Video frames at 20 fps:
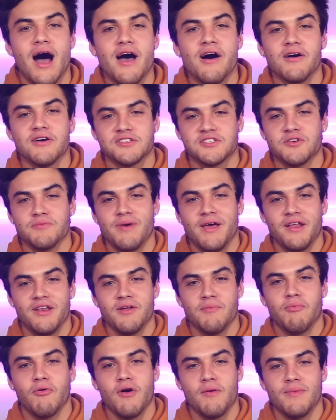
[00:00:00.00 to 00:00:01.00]
I also made
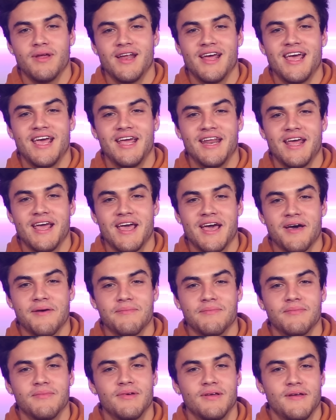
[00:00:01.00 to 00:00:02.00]
an appointment at eight A
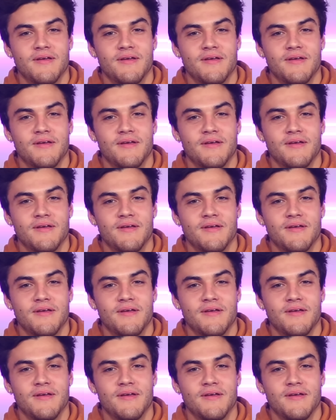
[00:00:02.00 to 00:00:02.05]
M,